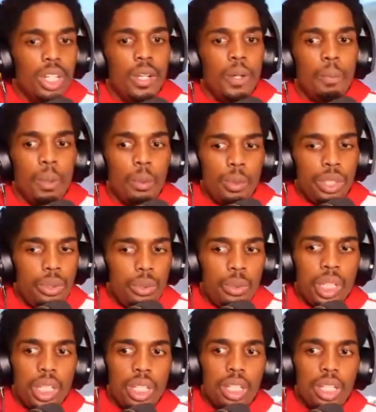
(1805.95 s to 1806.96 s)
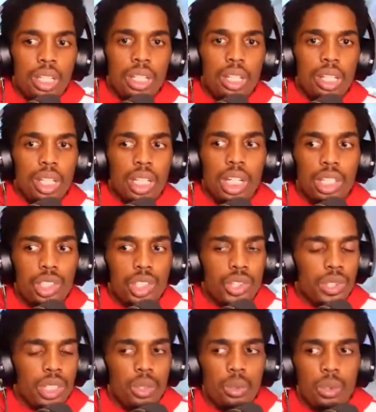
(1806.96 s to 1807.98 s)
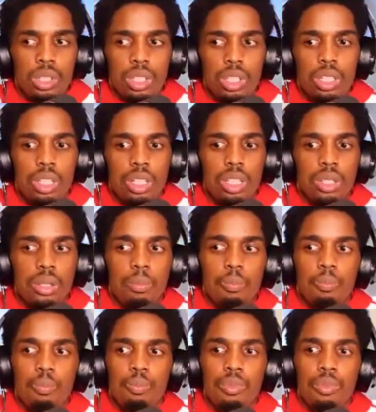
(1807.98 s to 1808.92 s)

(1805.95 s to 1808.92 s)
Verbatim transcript: But when you get a country or um,